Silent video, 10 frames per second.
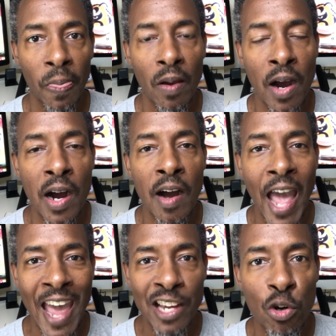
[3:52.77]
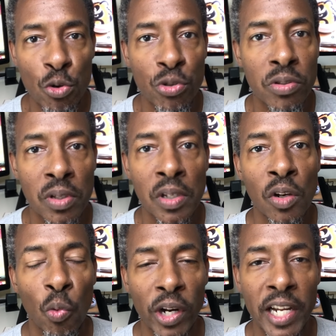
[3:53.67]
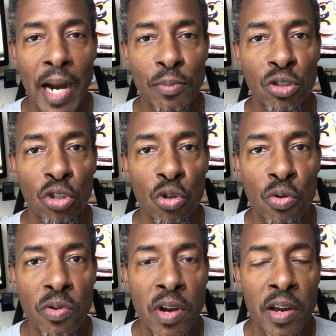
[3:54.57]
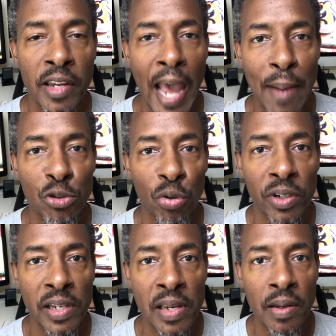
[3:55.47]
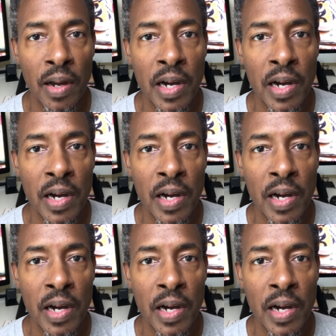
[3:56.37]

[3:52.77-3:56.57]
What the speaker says: angles when it comes to capturing